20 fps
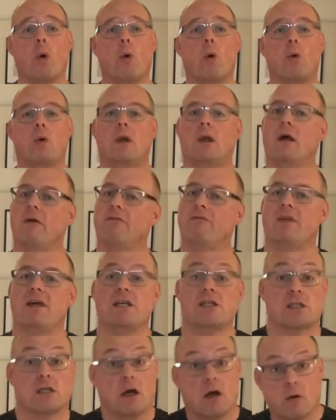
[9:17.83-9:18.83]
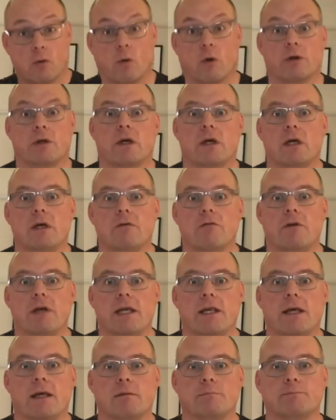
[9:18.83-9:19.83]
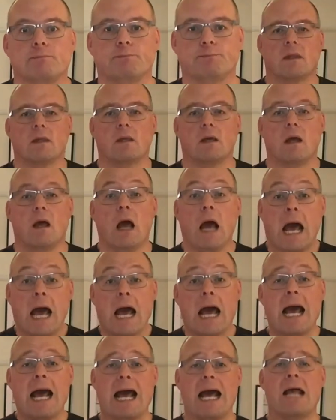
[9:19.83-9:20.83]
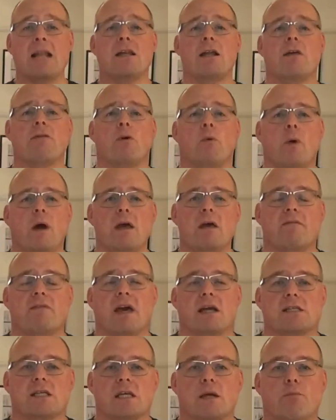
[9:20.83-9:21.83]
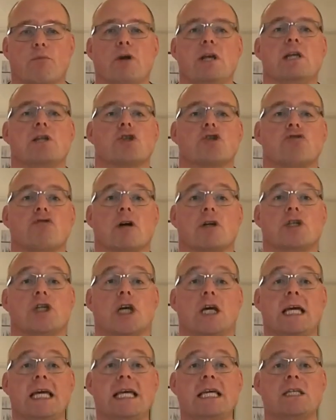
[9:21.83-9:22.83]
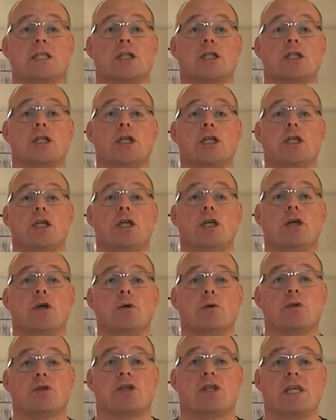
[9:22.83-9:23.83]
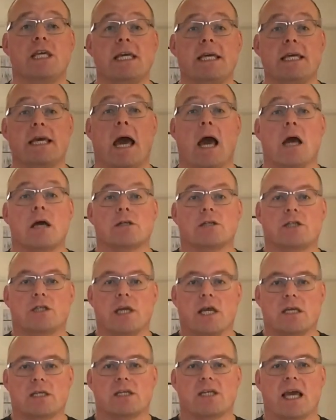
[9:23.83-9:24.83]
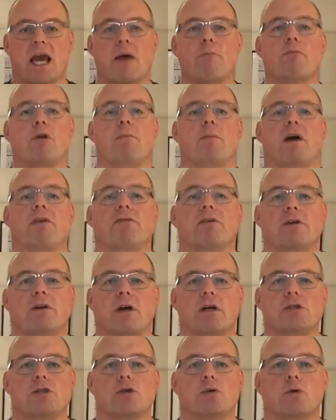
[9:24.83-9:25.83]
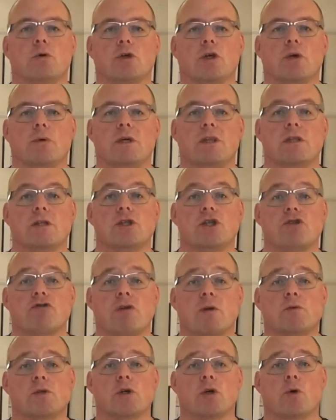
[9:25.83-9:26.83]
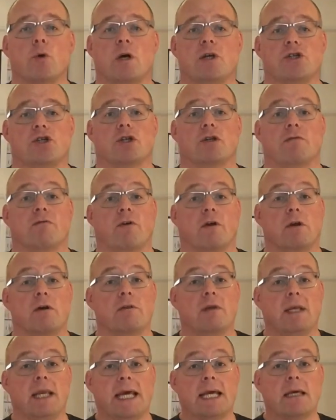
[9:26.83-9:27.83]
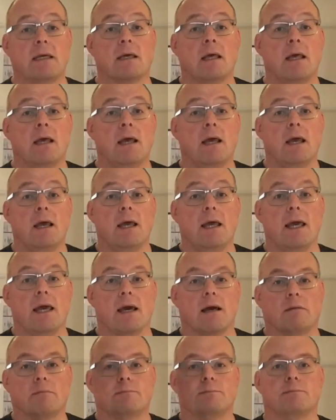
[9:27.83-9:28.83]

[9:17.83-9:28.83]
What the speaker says: "Ooh, love this, want to keep reading." Another way of getting a brilliant structure is to use the 6 camera method I taught you in the description question. Follow the link here.